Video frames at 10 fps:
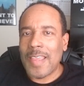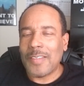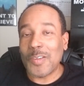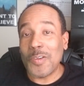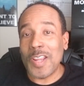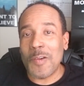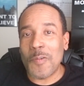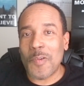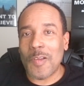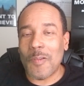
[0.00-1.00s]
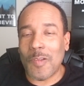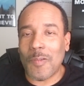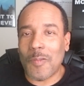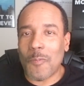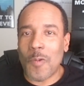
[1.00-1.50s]
so then
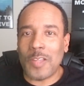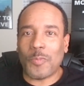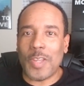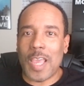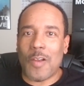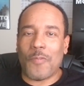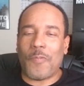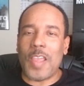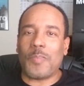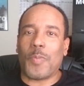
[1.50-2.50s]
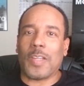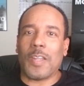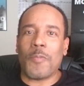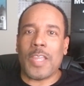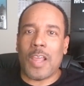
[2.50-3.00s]
once we got on Facebook,
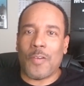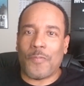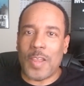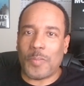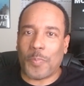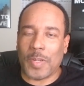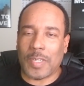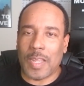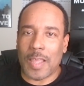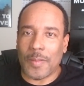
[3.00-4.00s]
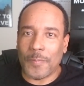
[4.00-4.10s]
then we got on Facebook together.